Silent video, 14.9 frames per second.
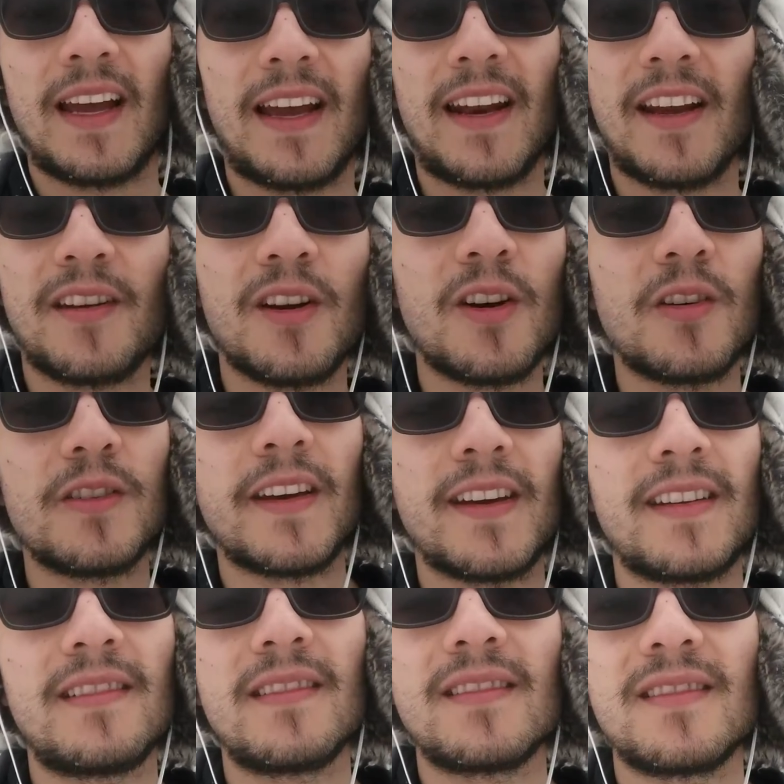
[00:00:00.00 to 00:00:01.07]
And I know
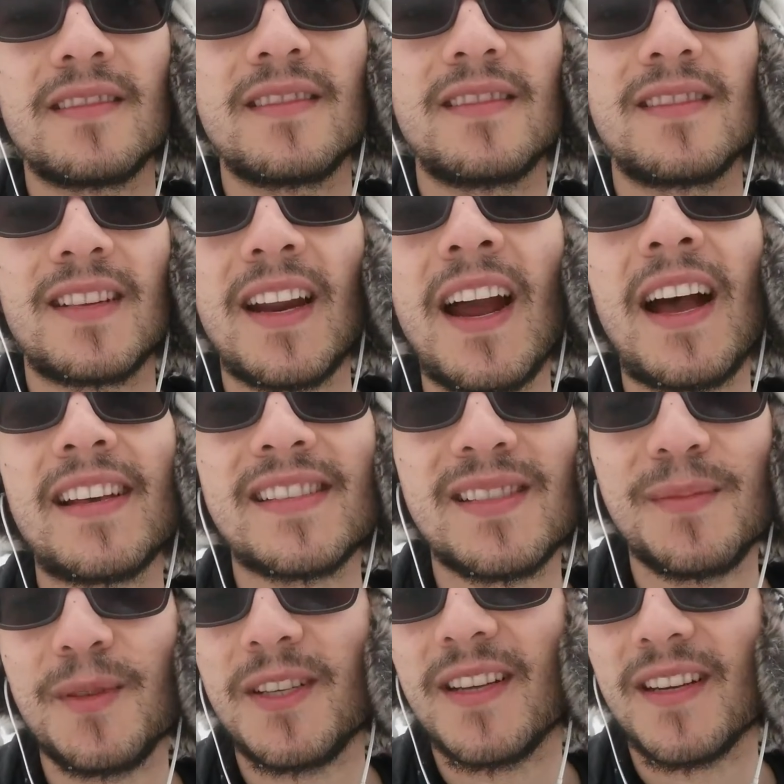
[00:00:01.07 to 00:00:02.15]
that there has
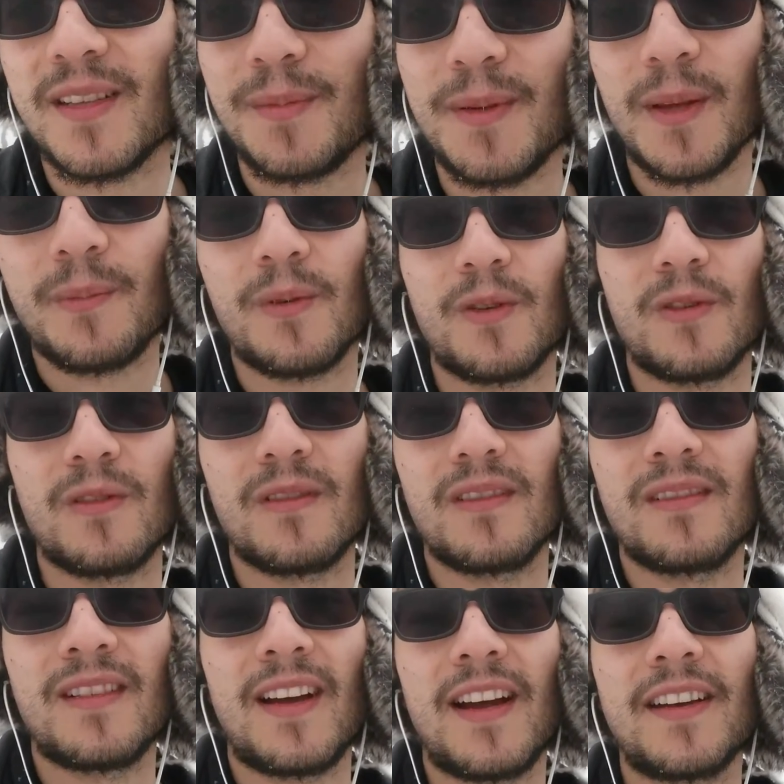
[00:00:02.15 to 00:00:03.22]
to be other people.
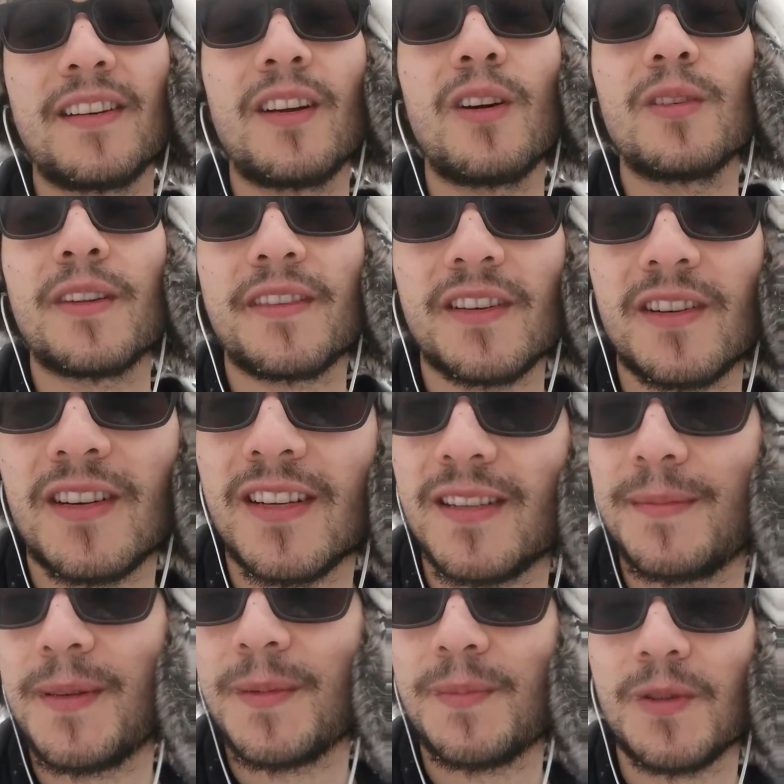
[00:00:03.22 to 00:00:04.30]
I know that there are
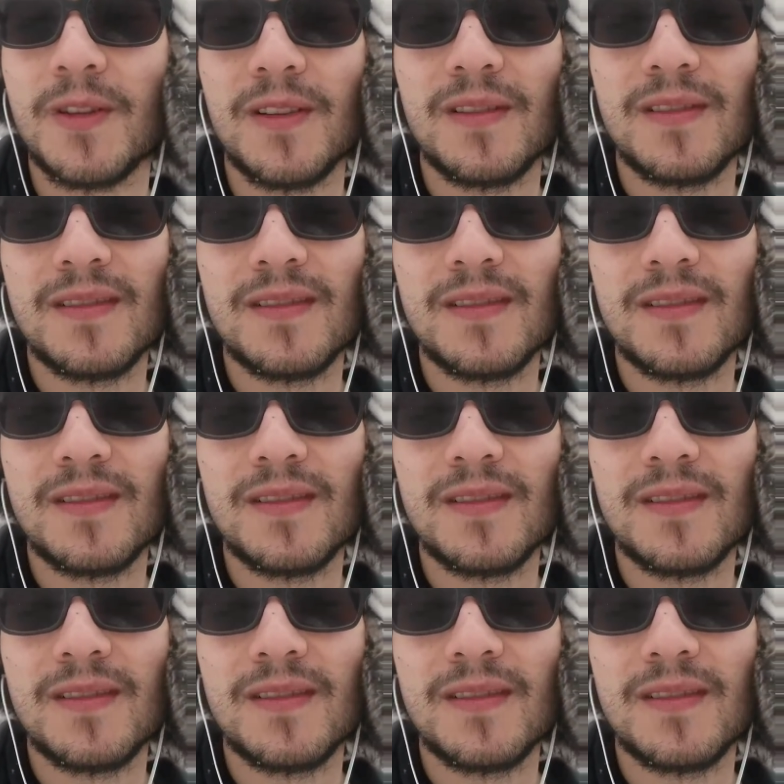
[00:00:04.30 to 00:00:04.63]
other people,